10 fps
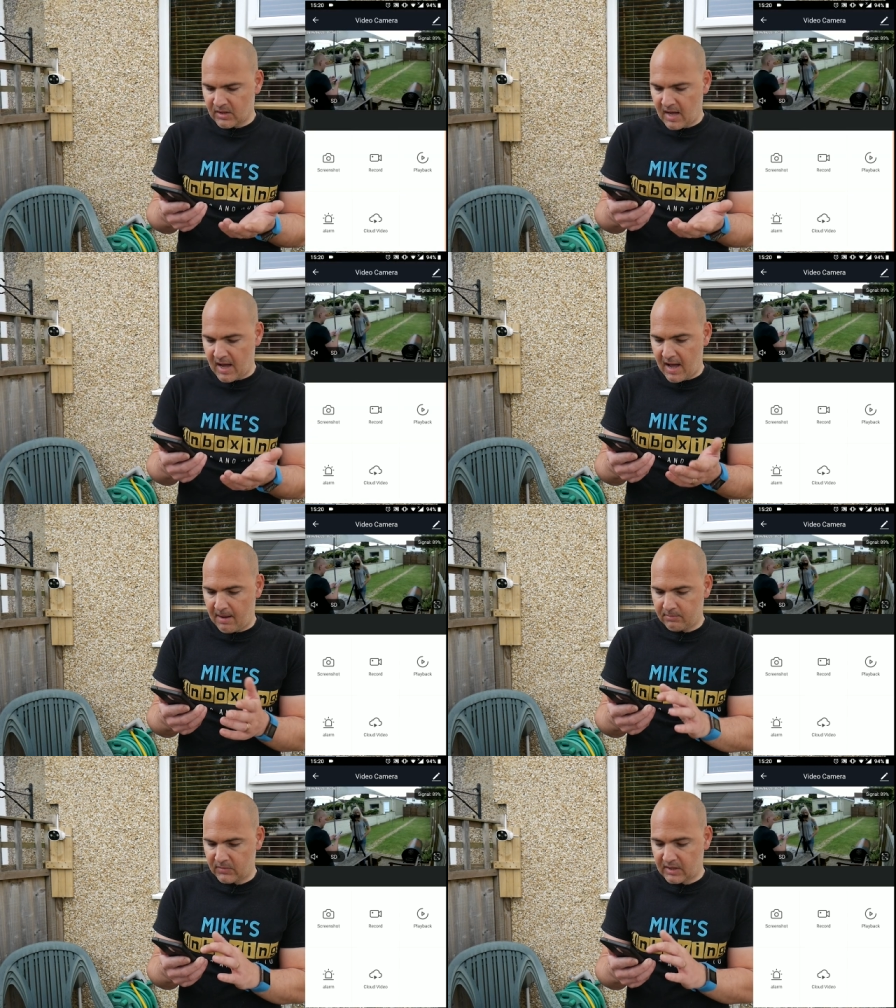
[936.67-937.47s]

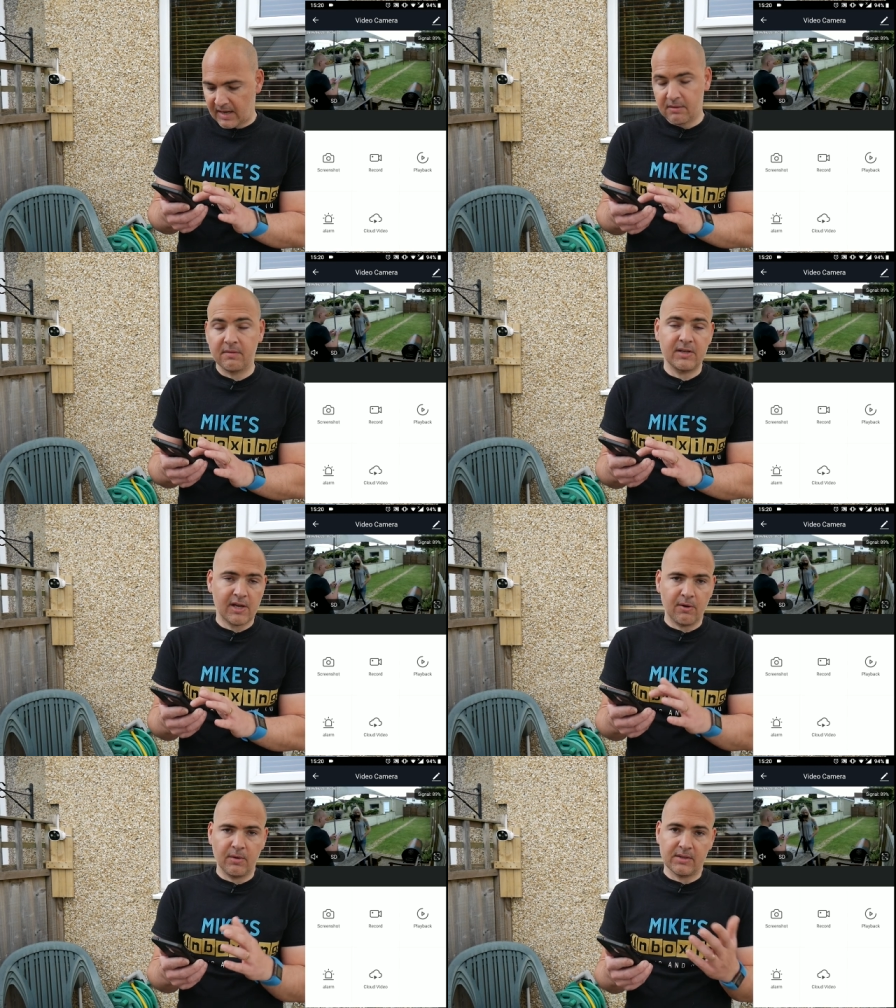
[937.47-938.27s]
Um, the cloud
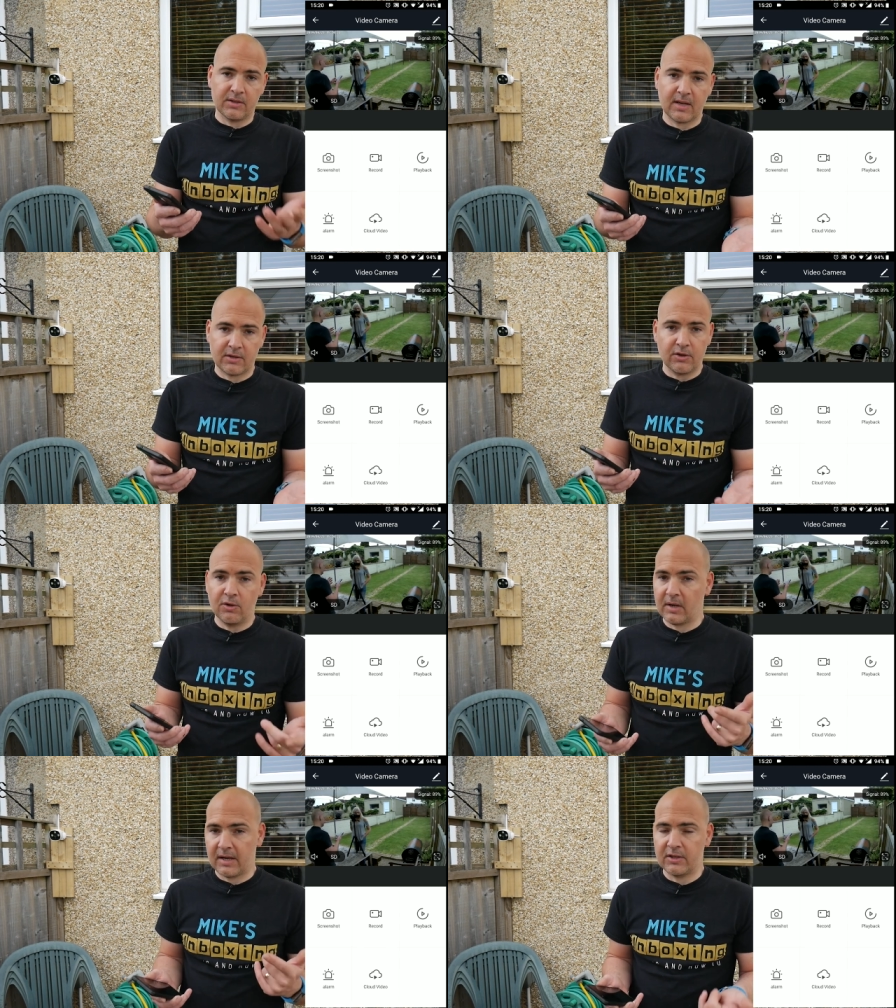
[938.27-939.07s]
video is a section
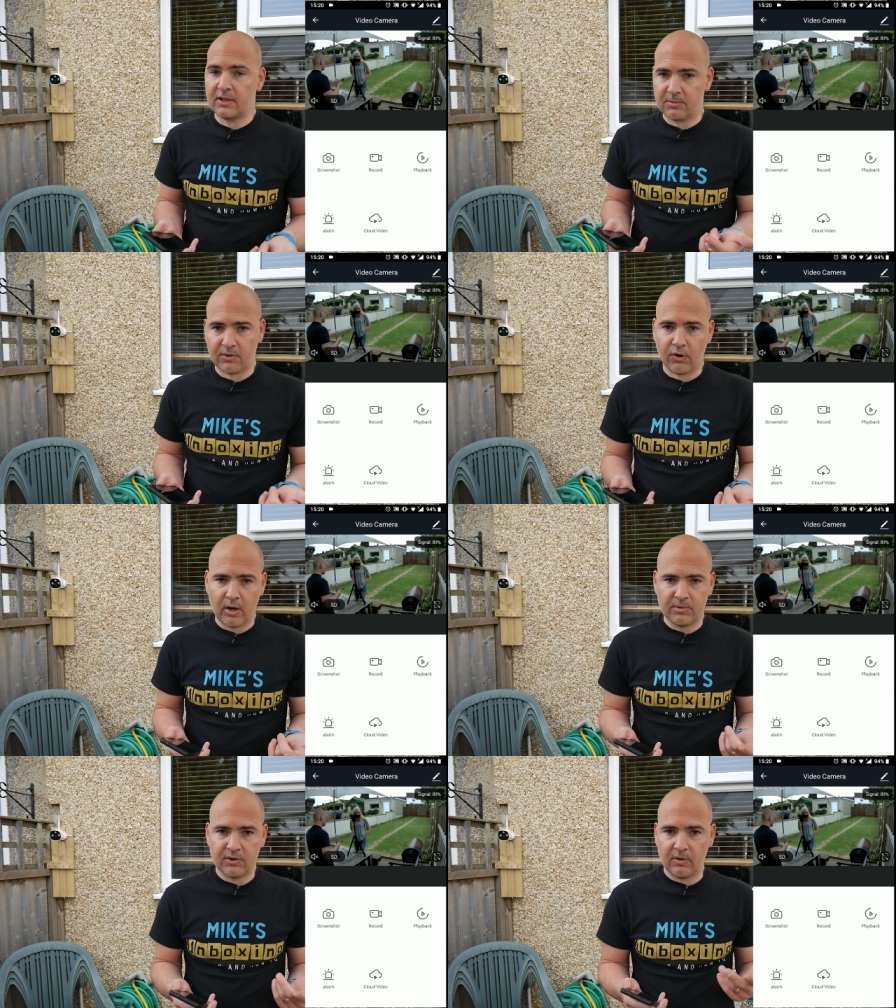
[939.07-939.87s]
you can actually
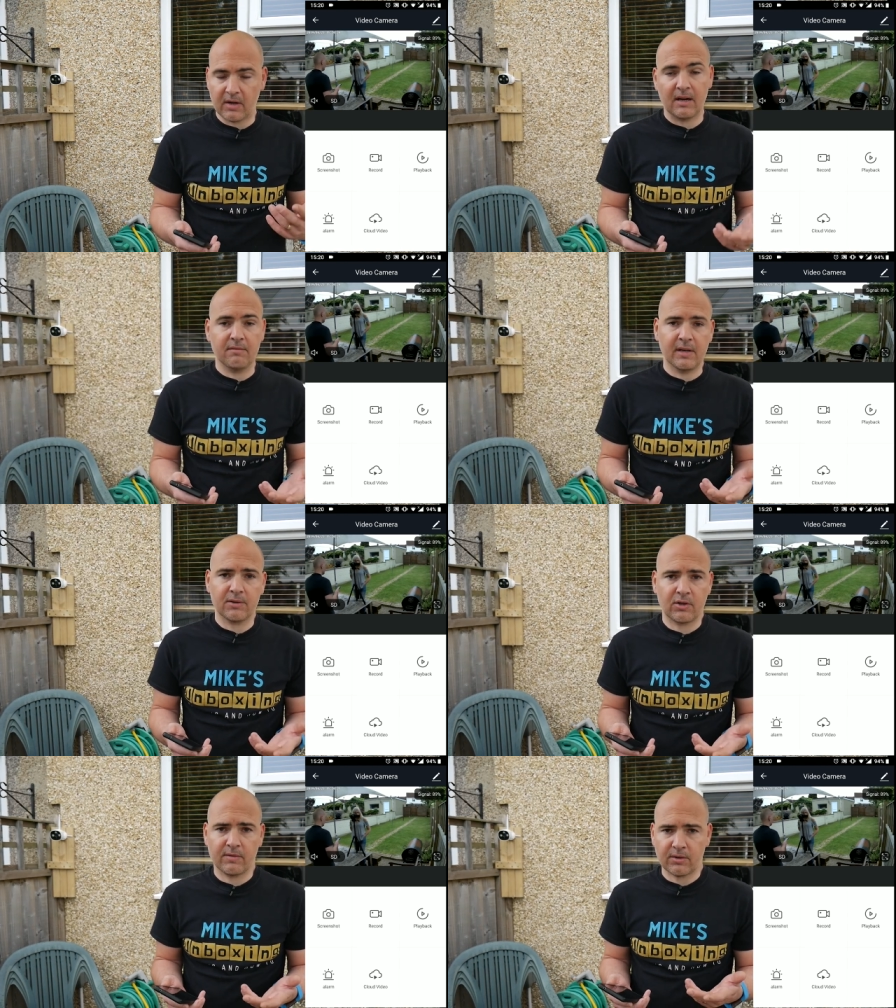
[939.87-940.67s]
subscribe to the cloud video
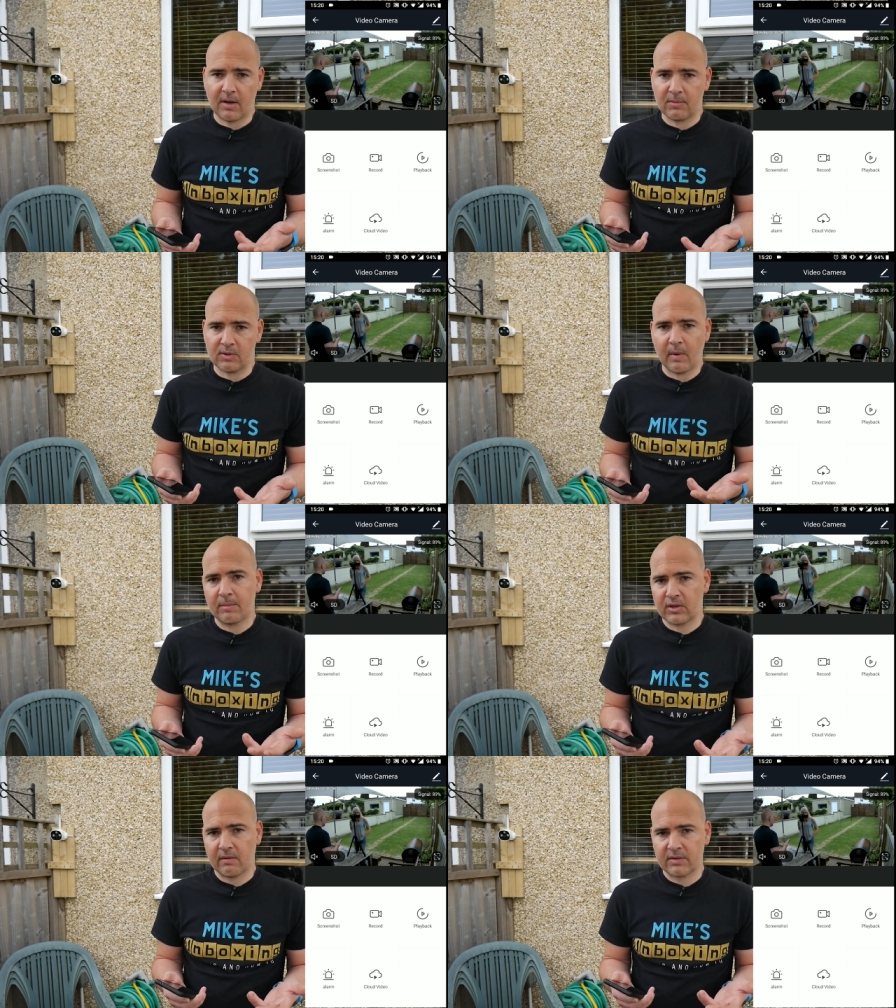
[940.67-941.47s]
service on Amazon
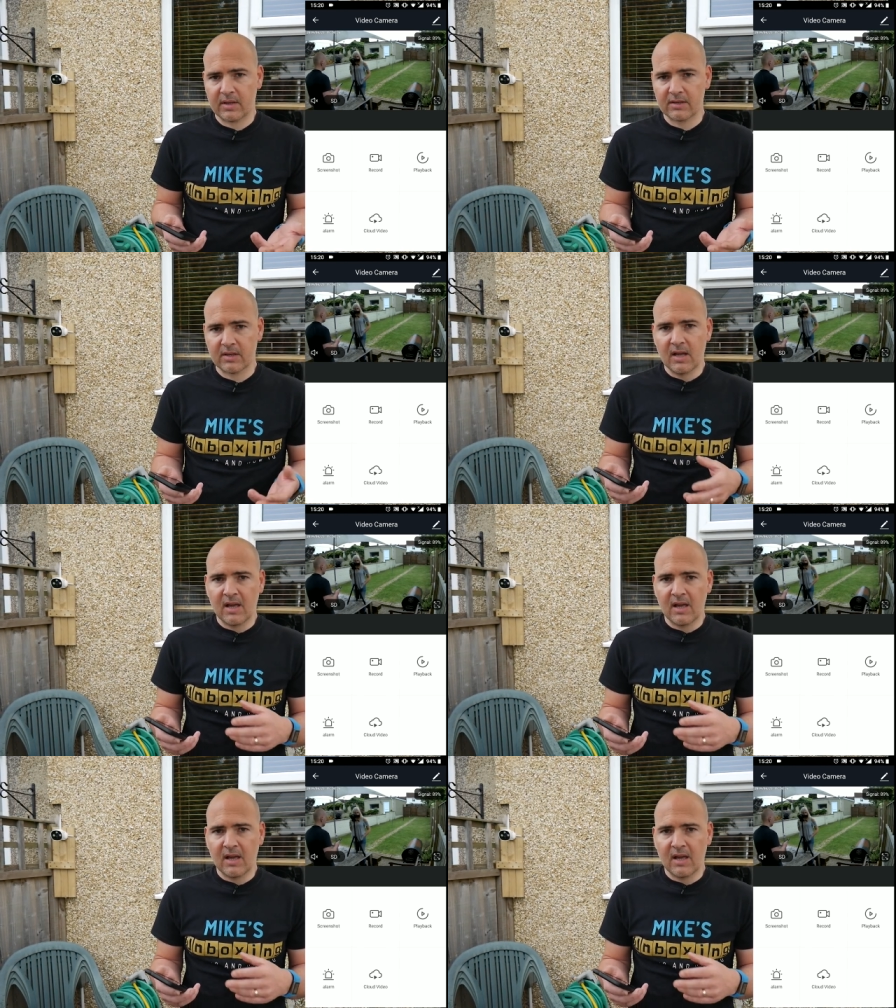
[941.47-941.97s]
Web Services.